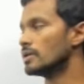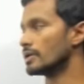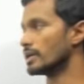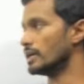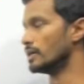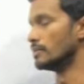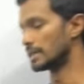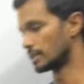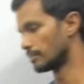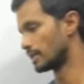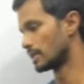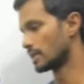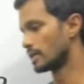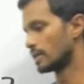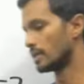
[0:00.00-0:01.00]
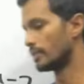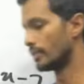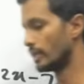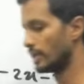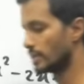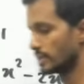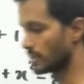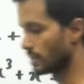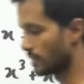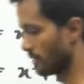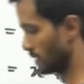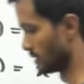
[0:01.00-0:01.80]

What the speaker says: Okay, a mathematical relation